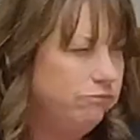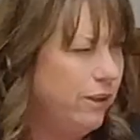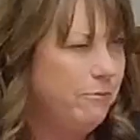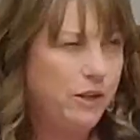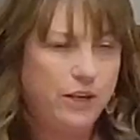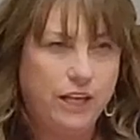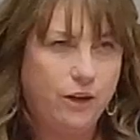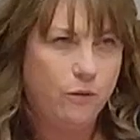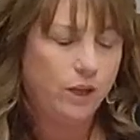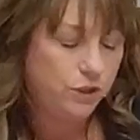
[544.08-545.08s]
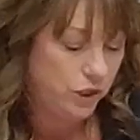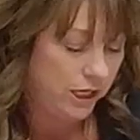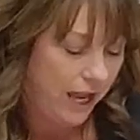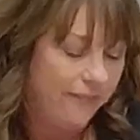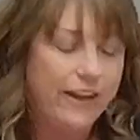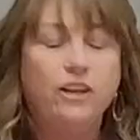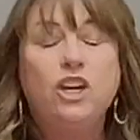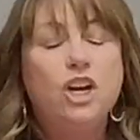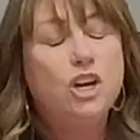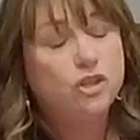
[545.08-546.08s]
Community Coalition, and then
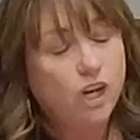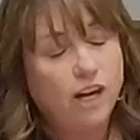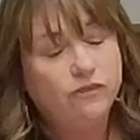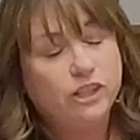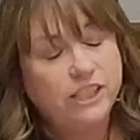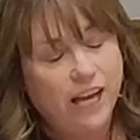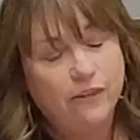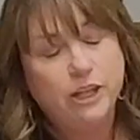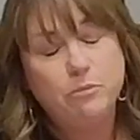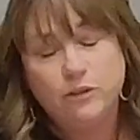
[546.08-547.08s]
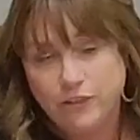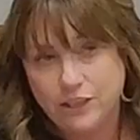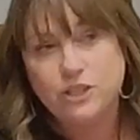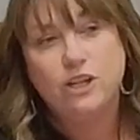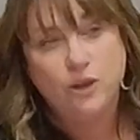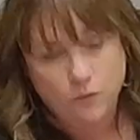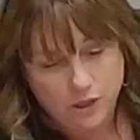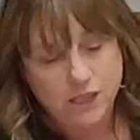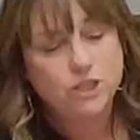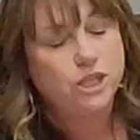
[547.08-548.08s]
Crawford County Prevention
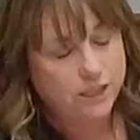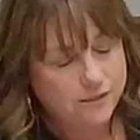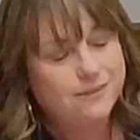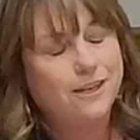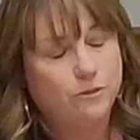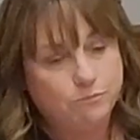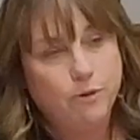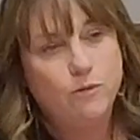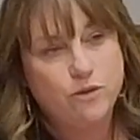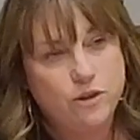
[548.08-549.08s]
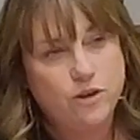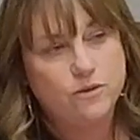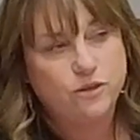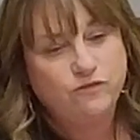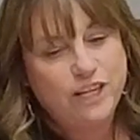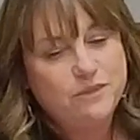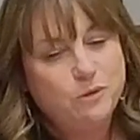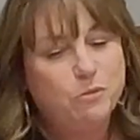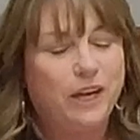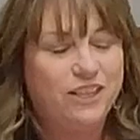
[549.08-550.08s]
Coalition. So both of those are
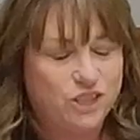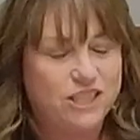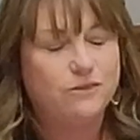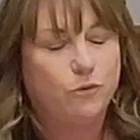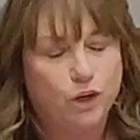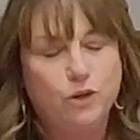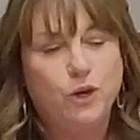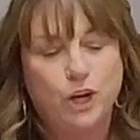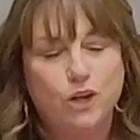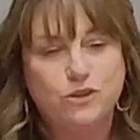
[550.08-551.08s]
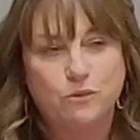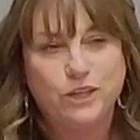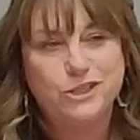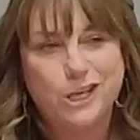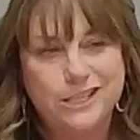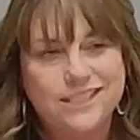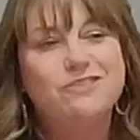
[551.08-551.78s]
Facebook pages. You could also reach us.